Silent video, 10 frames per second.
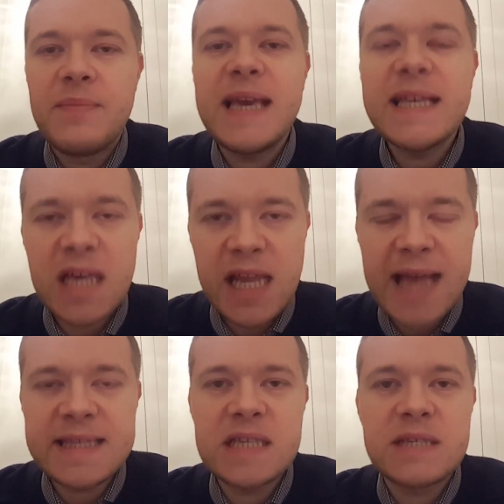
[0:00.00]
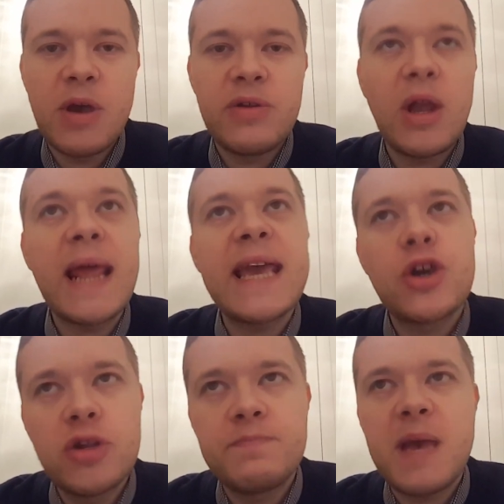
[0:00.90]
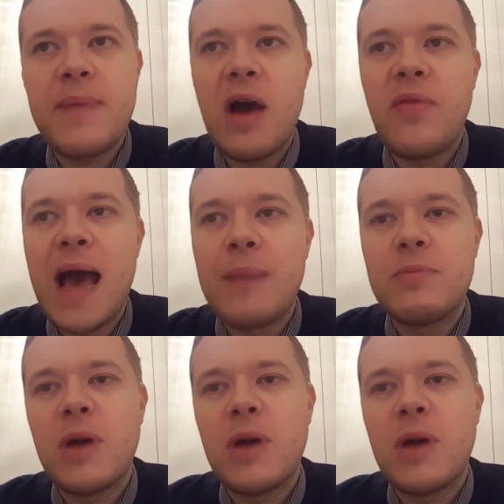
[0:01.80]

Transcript: He is going to get a testimonial. It could be about that,